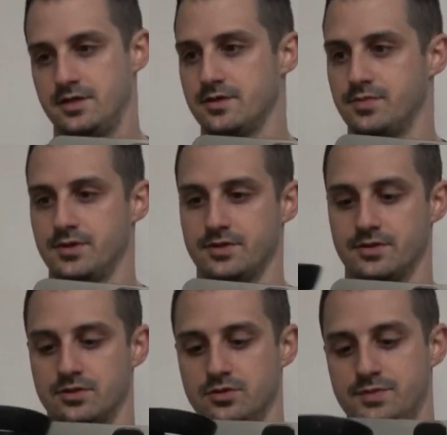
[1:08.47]
You put your
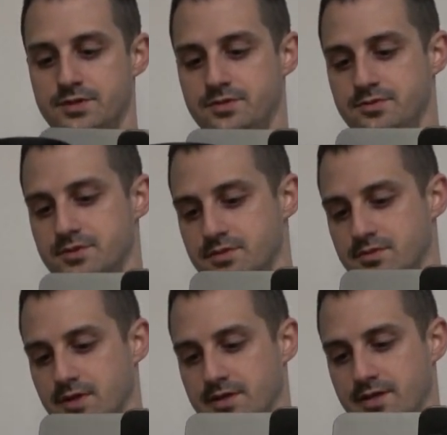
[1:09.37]
little loopy-doos
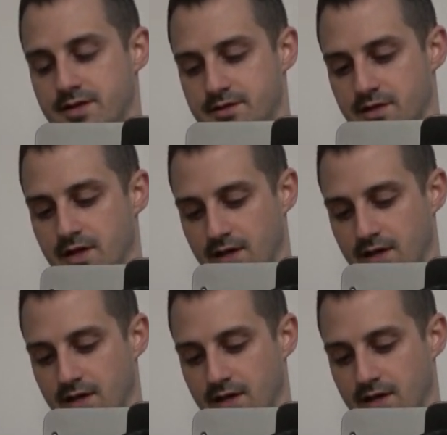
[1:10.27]
right there.